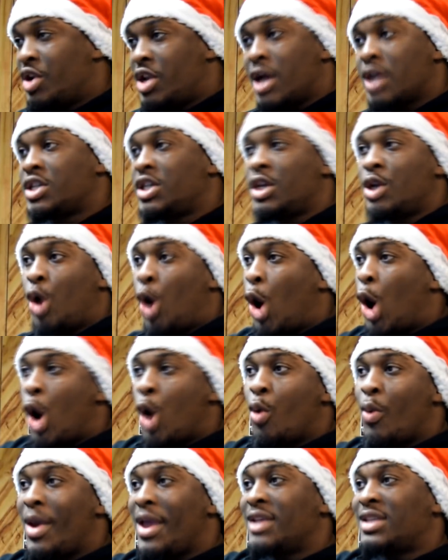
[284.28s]
Production
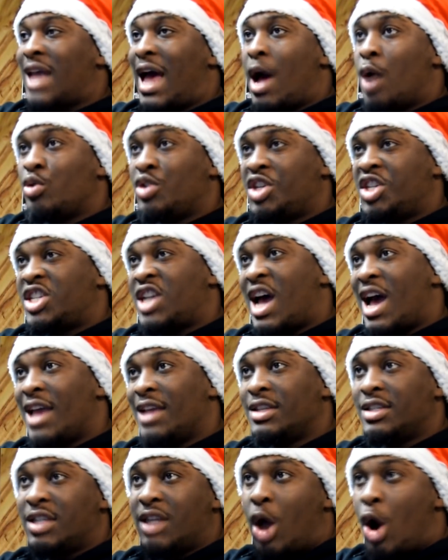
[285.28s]
always
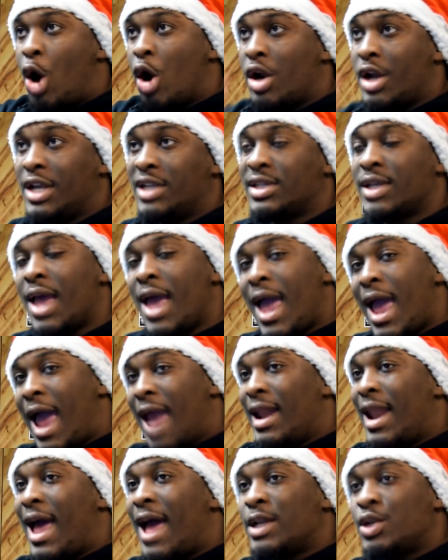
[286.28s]
outshines the artist,
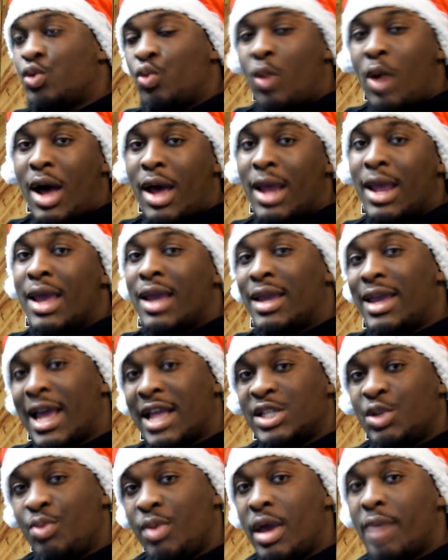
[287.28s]
and that's what
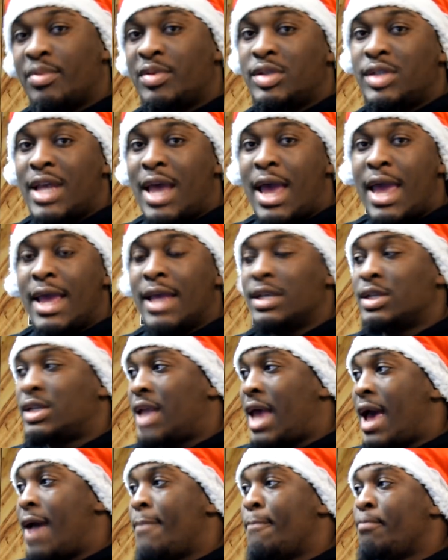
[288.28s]
gets me upset,
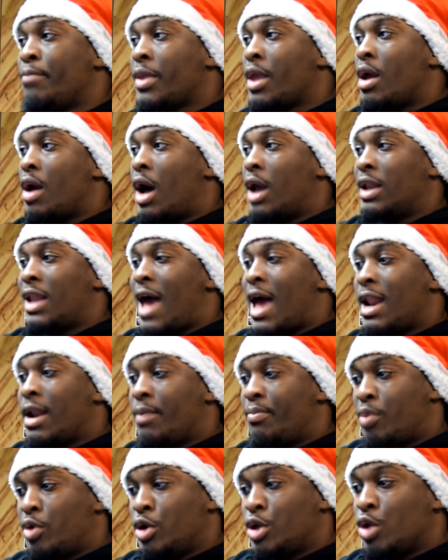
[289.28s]
is that a
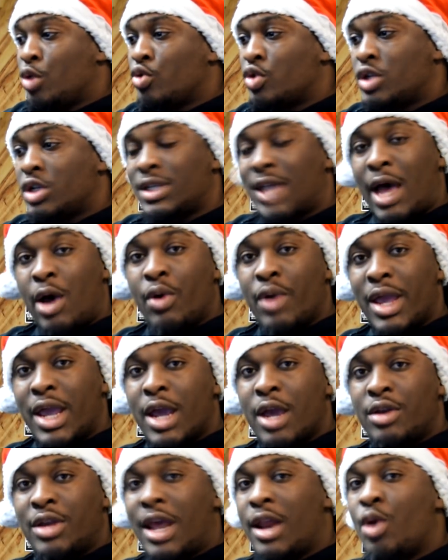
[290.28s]
lot of producers
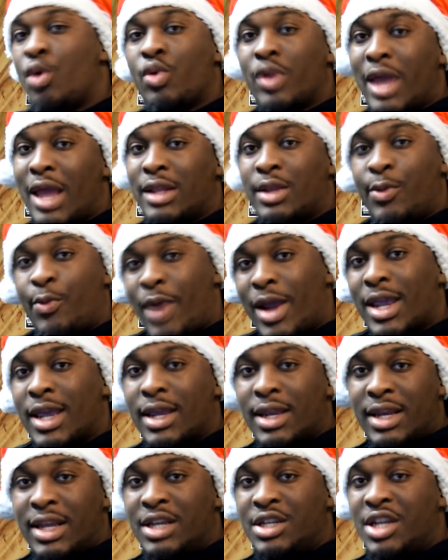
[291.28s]
out here, they don't get the
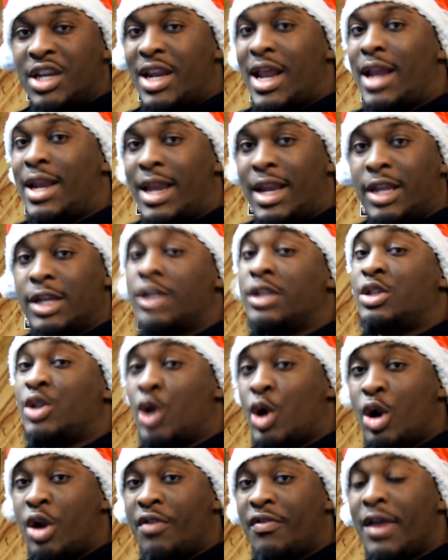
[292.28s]
recognition that they
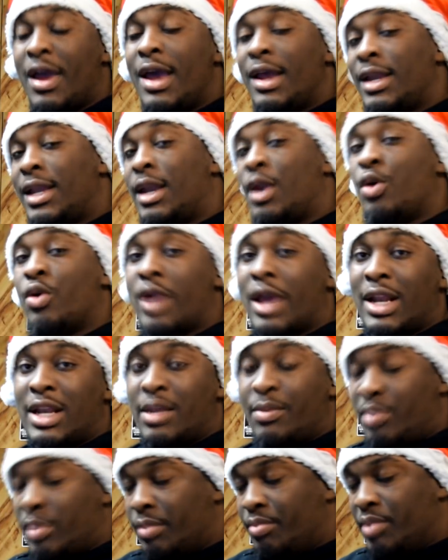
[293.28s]
deserve. They don't
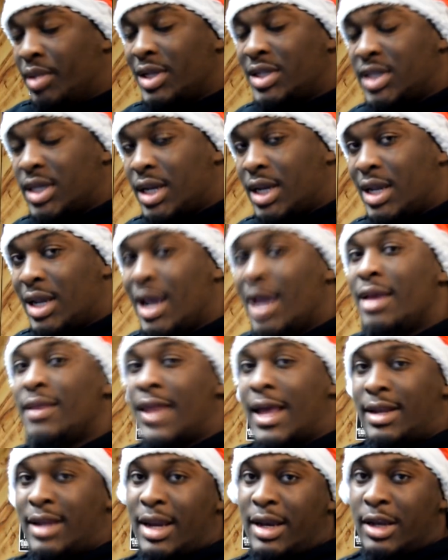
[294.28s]
get the publicity
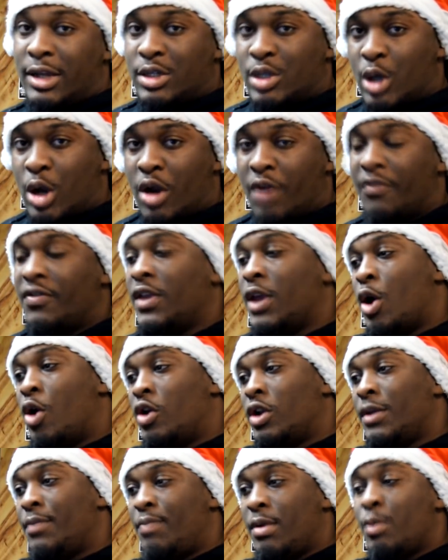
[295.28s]
that they deserve.
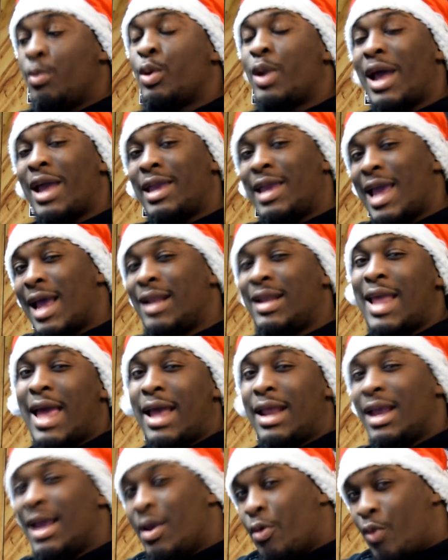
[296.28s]
The only people that
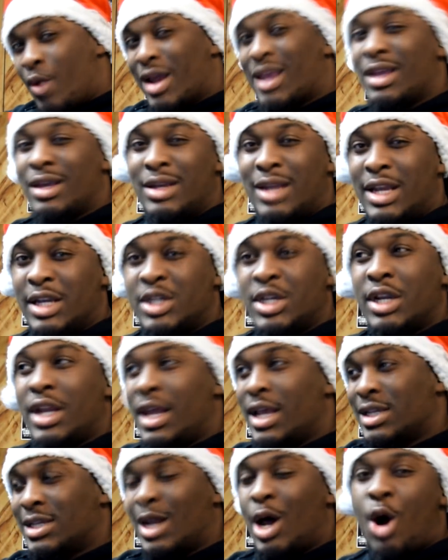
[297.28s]
get that
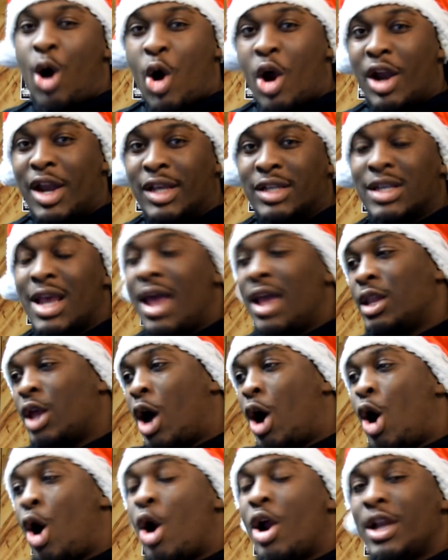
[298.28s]
recognition is the artist.
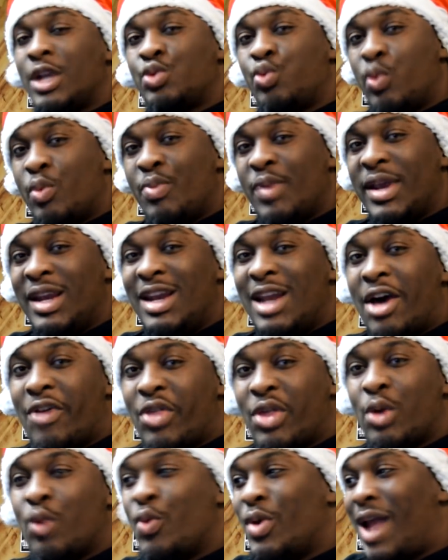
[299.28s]
The artist would be
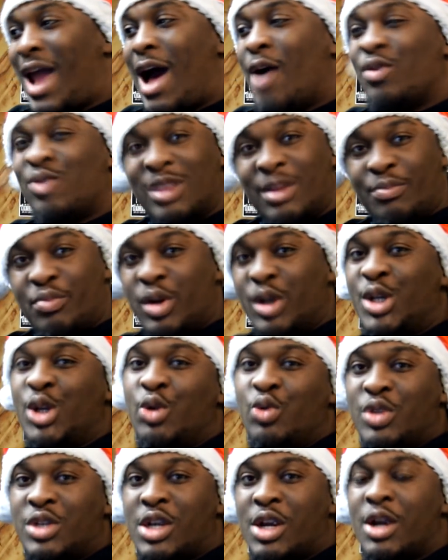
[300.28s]
nothing without the
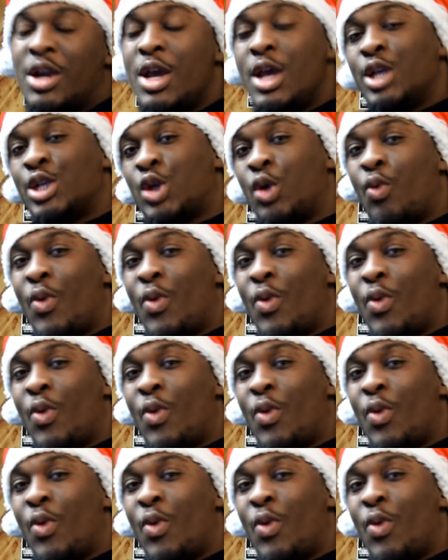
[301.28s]
producer.